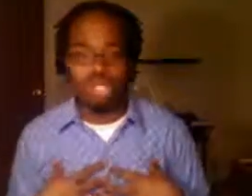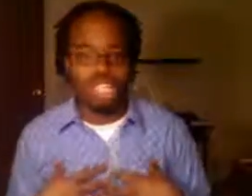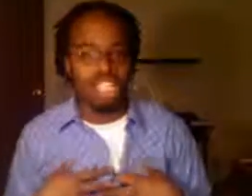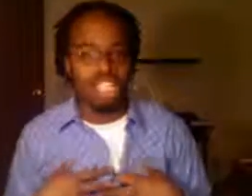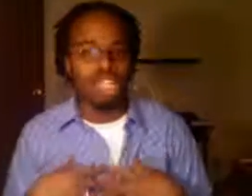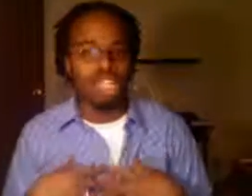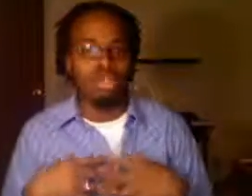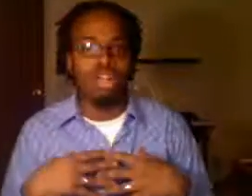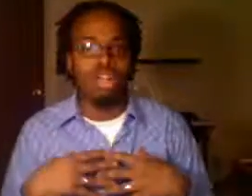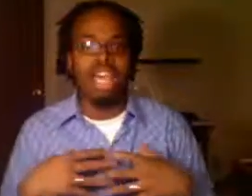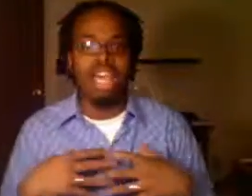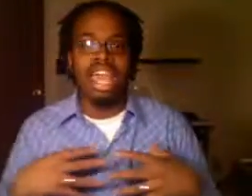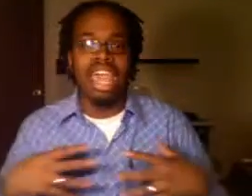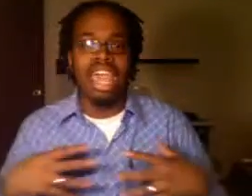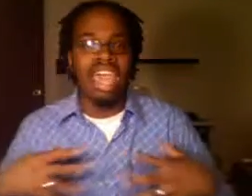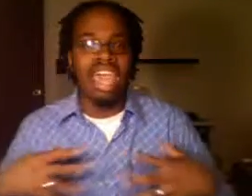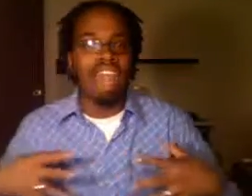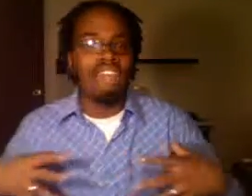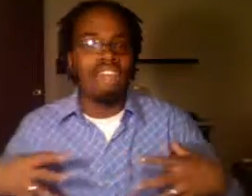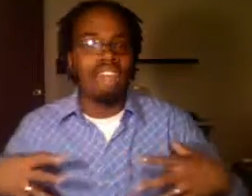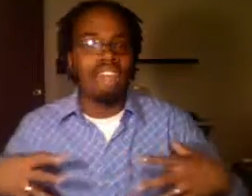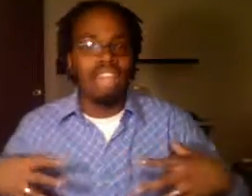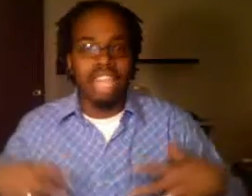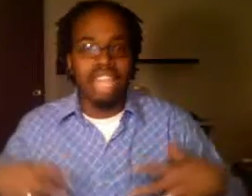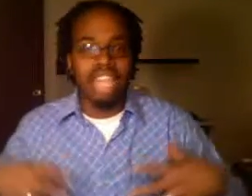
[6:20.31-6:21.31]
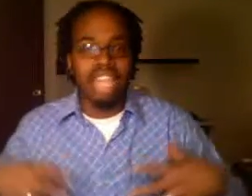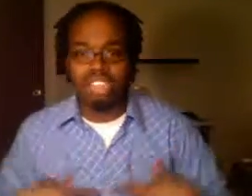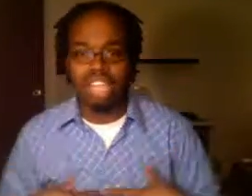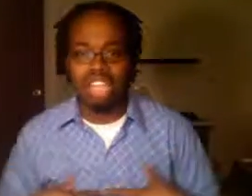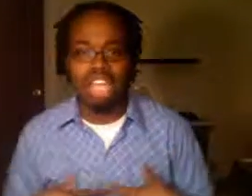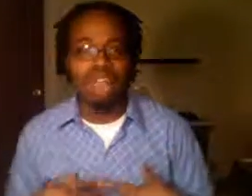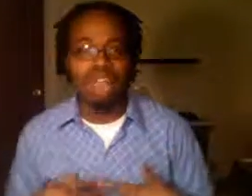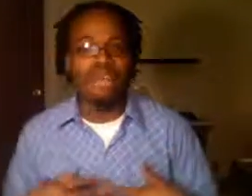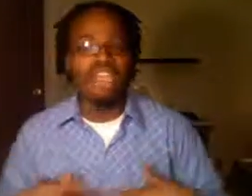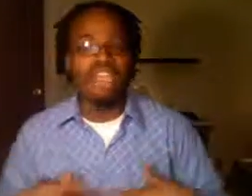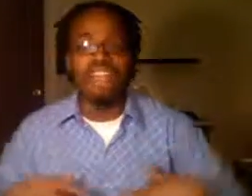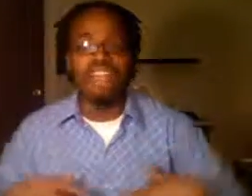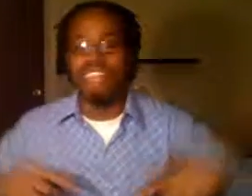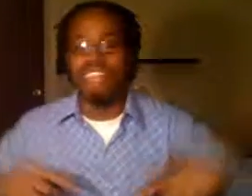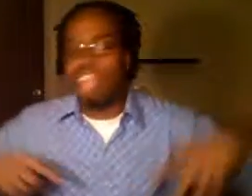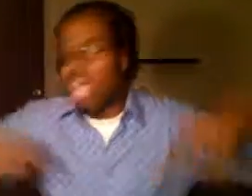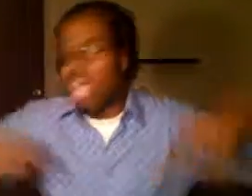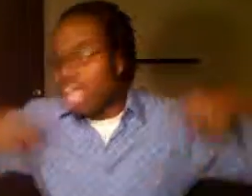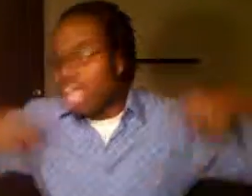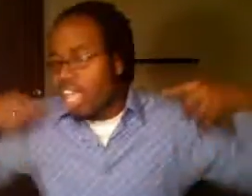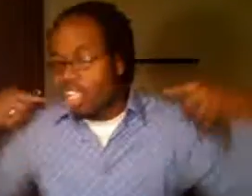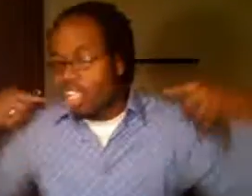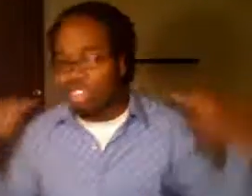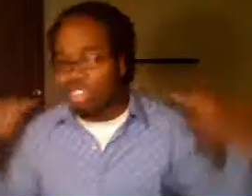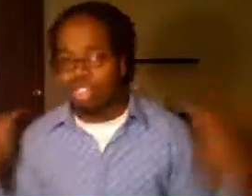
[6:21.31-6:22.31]
I don't have the nature. I don't have the
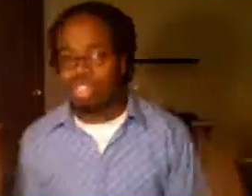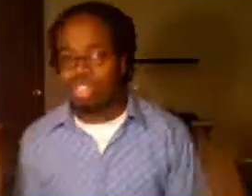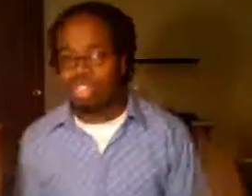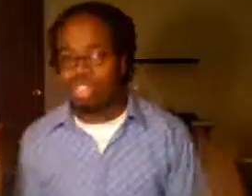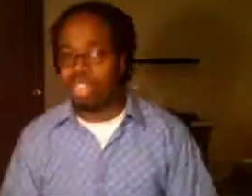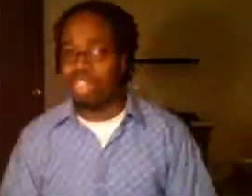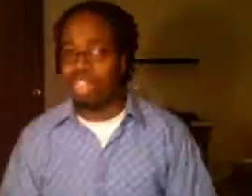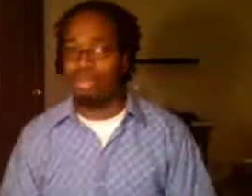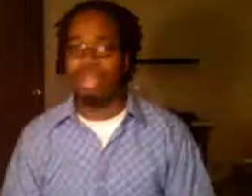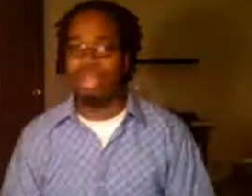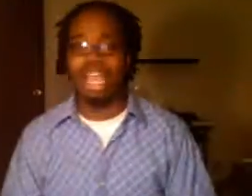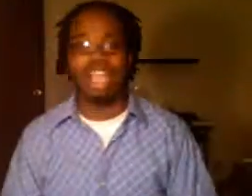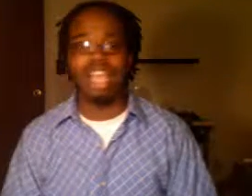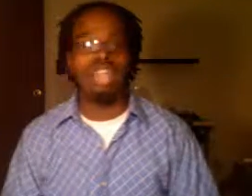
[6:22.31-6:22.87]
estrogen in me.